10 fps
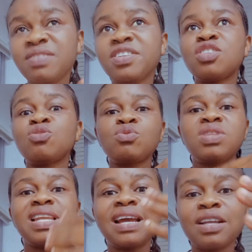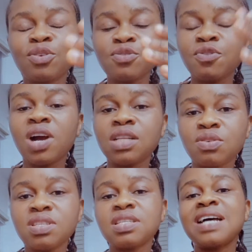If it is up to 3 cartons, 4
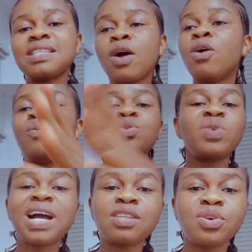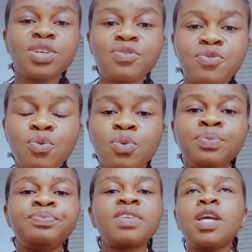cartons, that's how, once one carton is full,
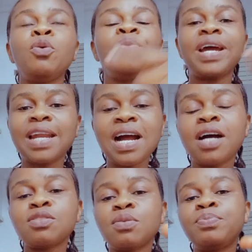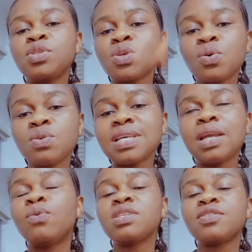they will bring another carton, put your goods
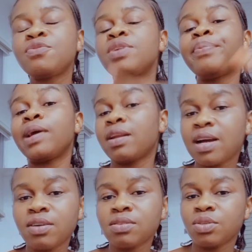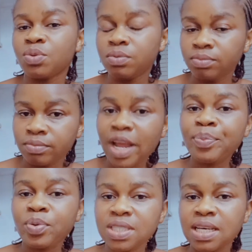in. Once it's full, they bring another carton,
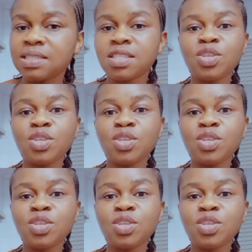that process.